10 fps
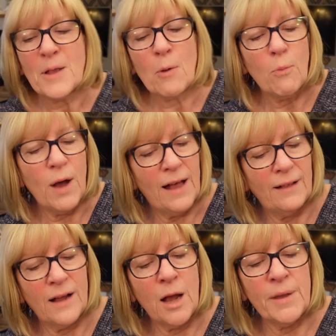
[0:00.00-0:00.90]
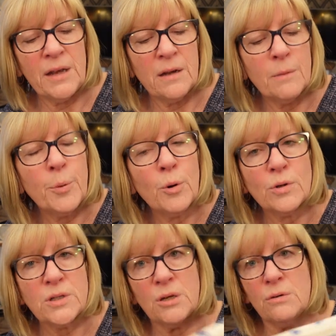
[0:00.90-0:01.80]
Well, I mean, poor
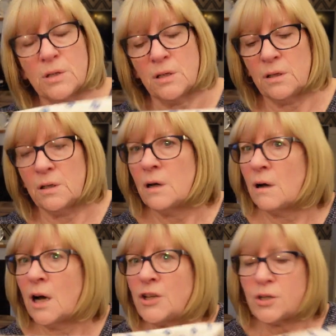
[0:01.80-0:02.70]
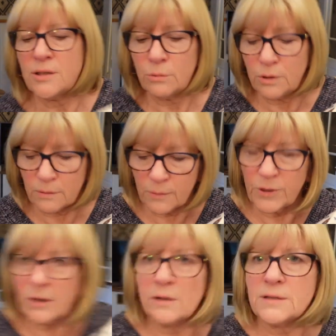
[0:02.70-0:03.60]
Susan. We
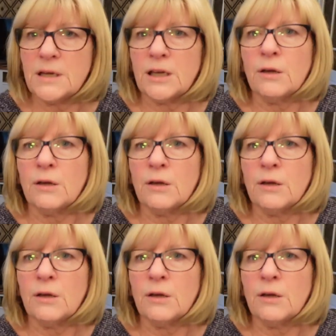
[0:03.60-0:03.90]
can't see you.